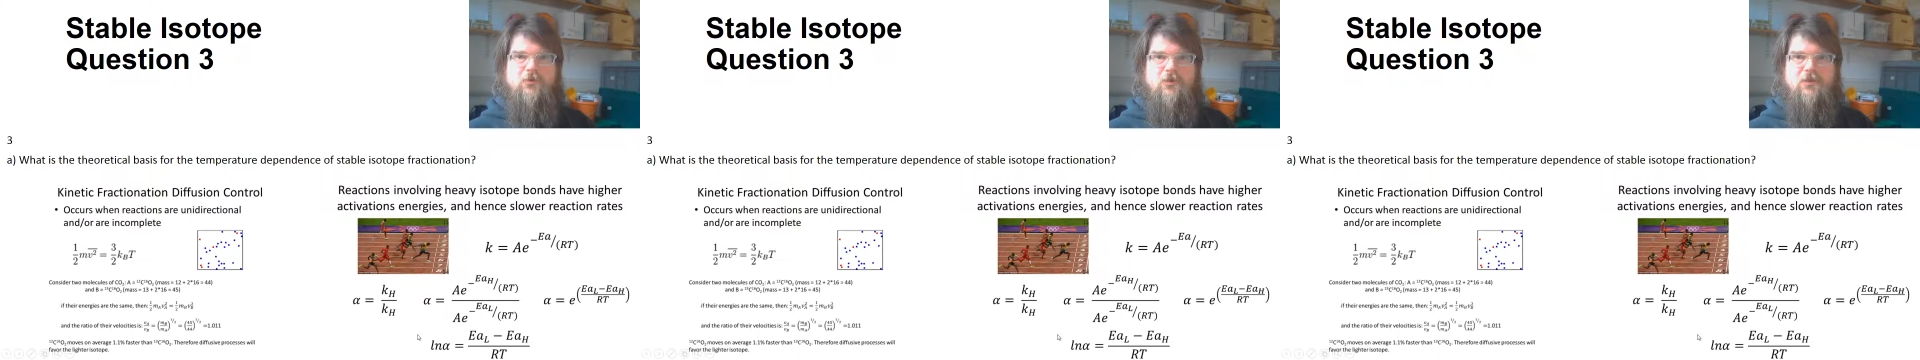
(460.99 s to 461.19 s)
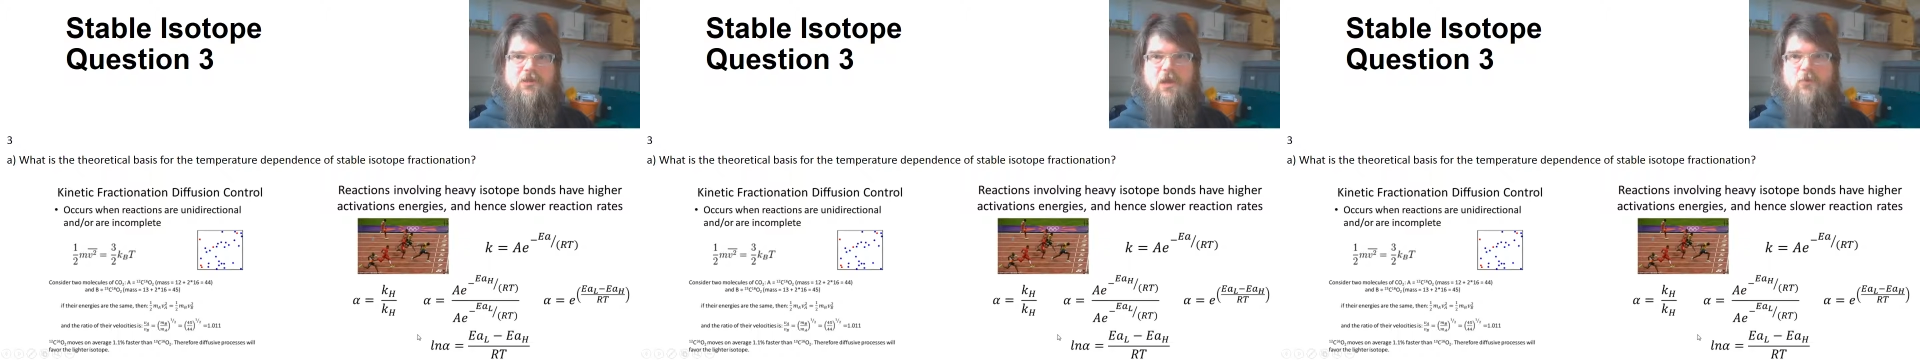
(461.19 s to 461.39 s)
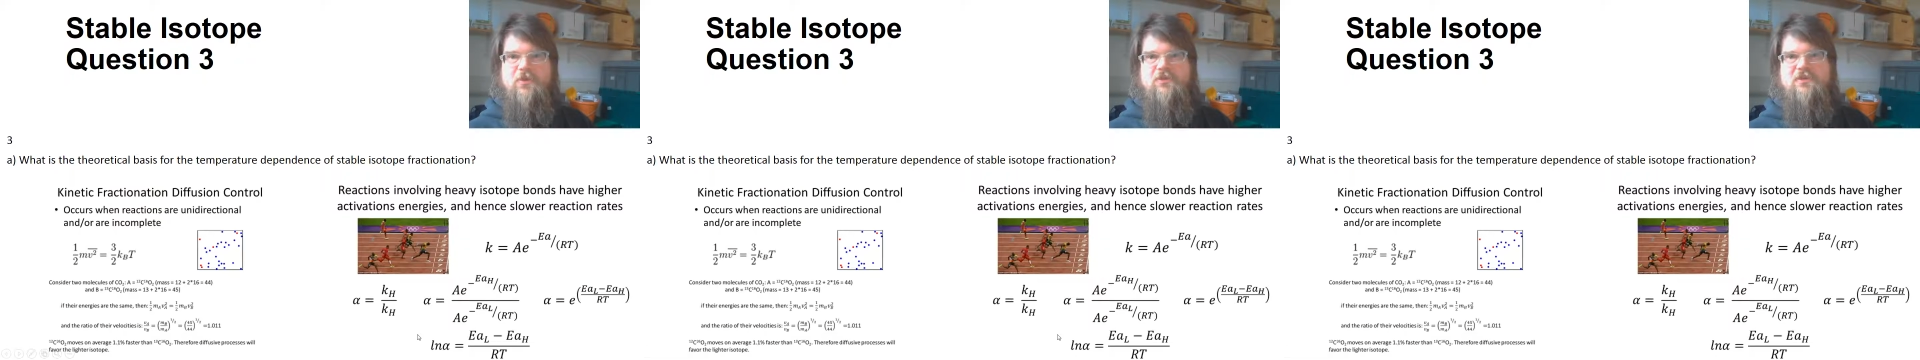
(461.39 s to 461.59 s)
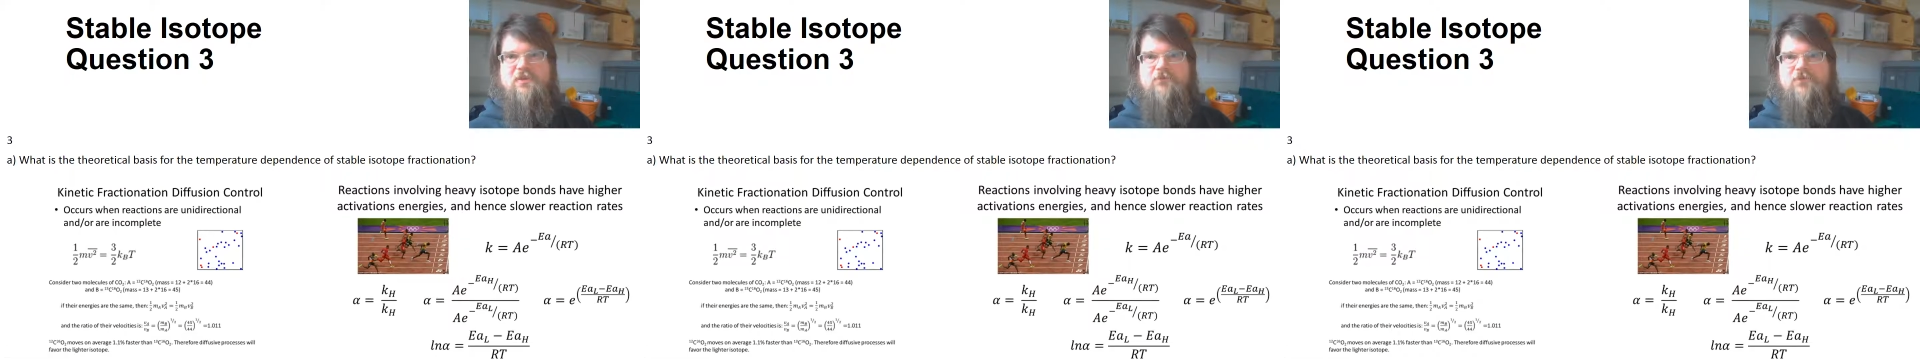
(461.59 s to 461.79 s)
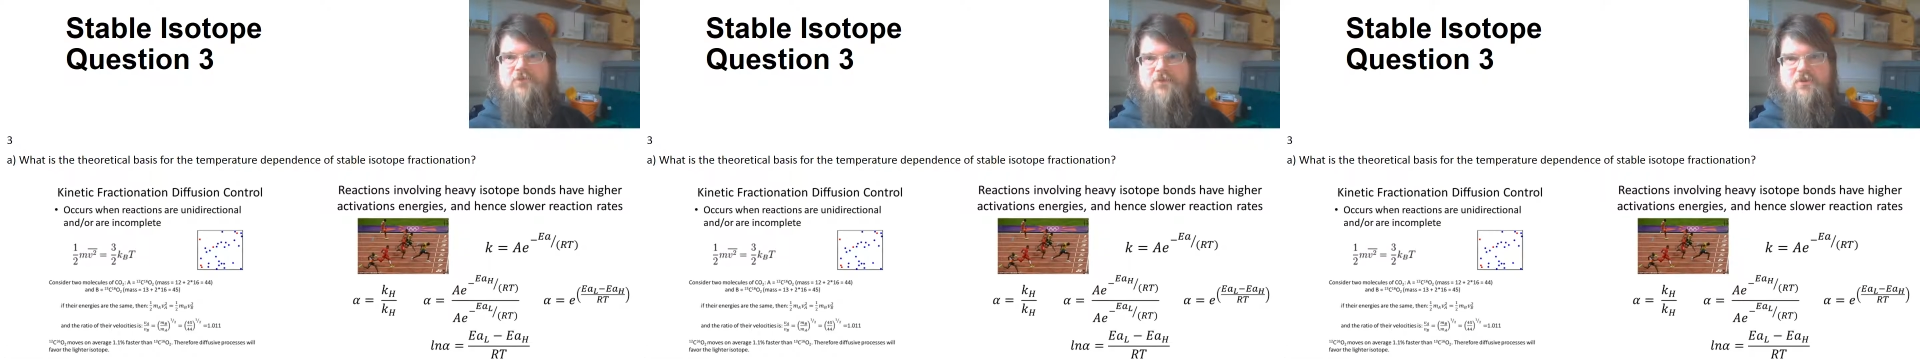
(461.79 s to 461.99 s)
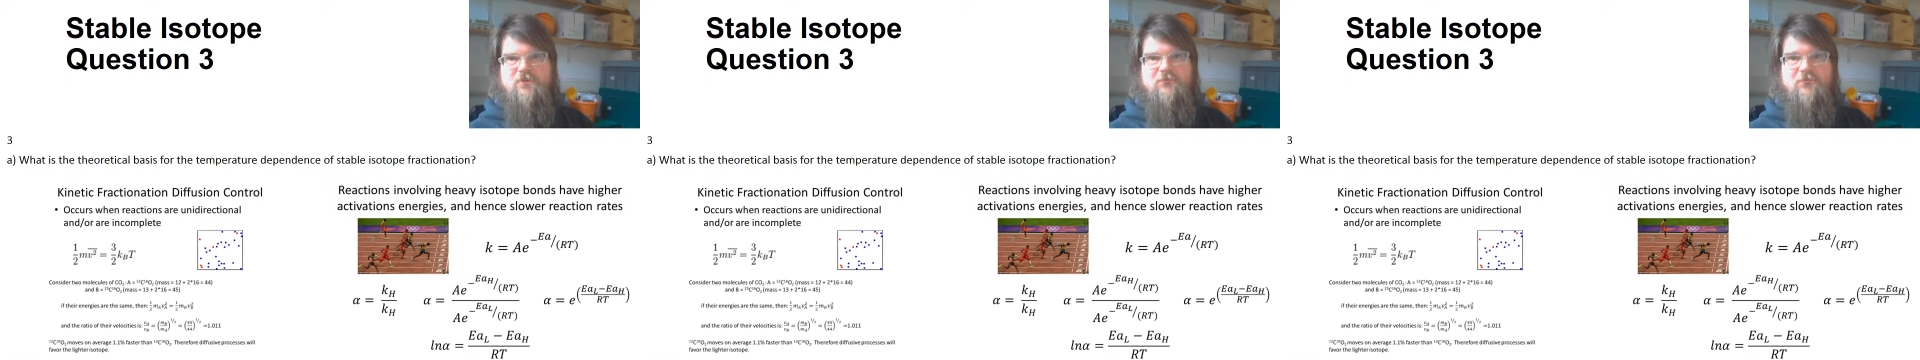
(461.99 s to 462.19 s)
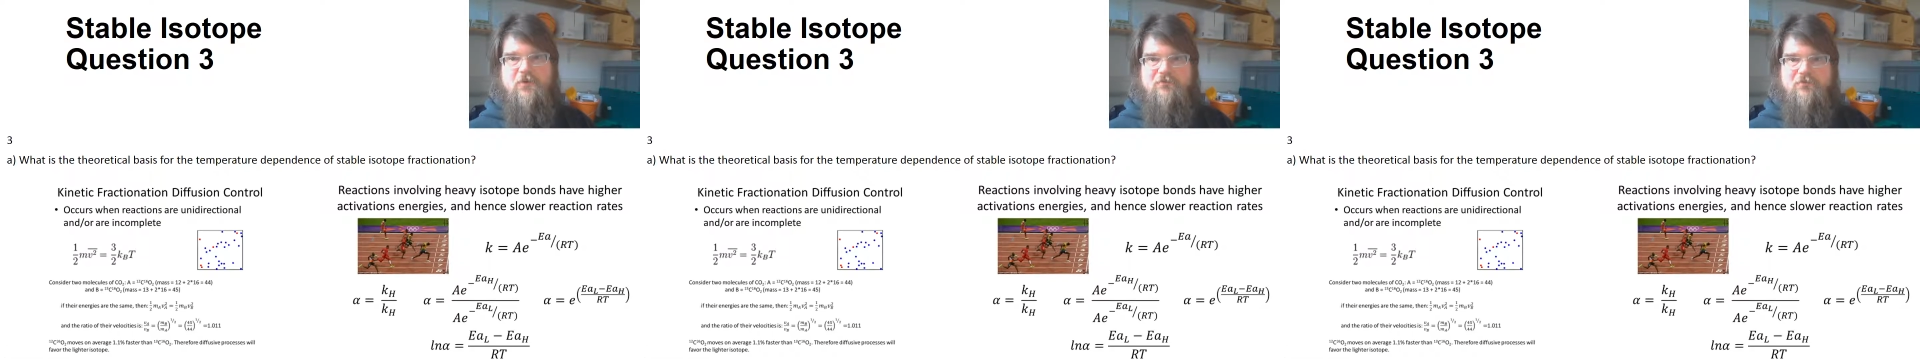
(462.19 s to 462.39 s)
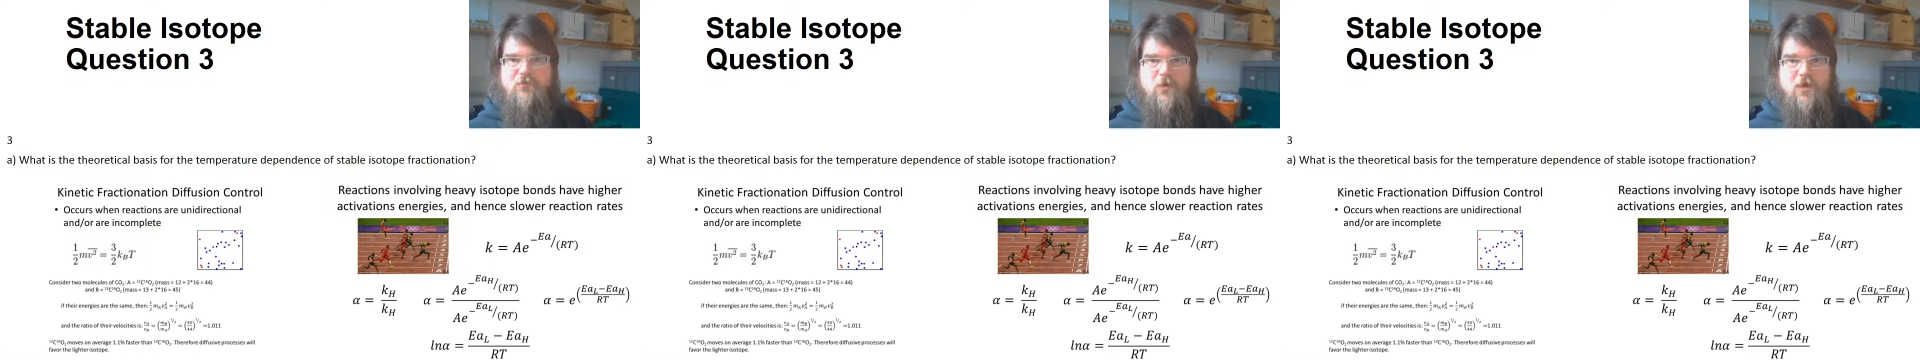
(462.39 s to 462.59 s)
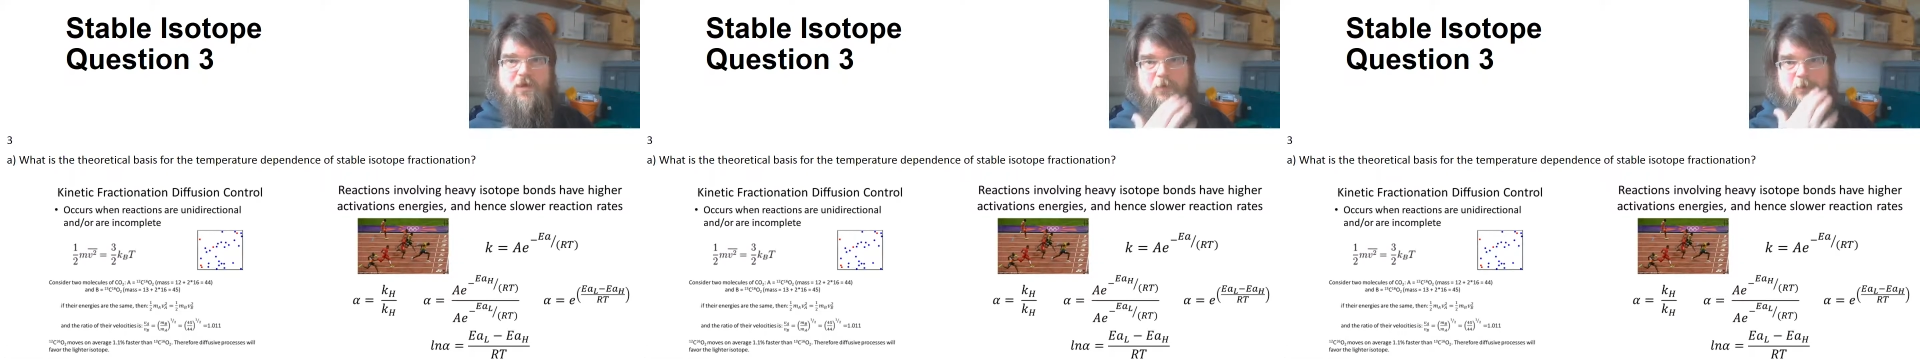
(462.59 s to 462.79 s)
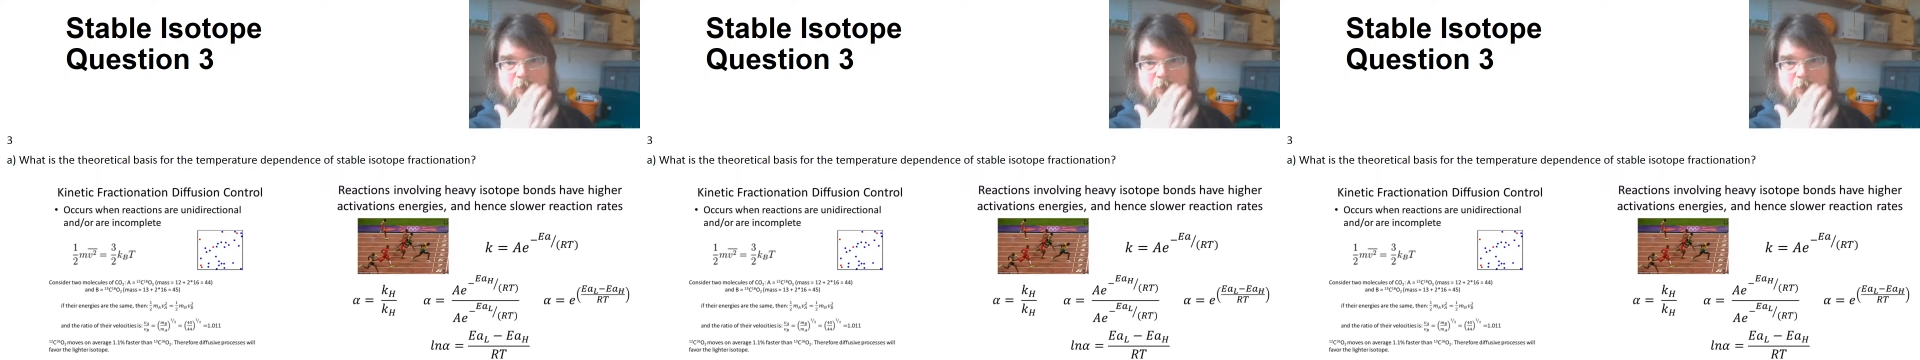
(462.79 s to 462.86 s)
The lower the temperature, the further away it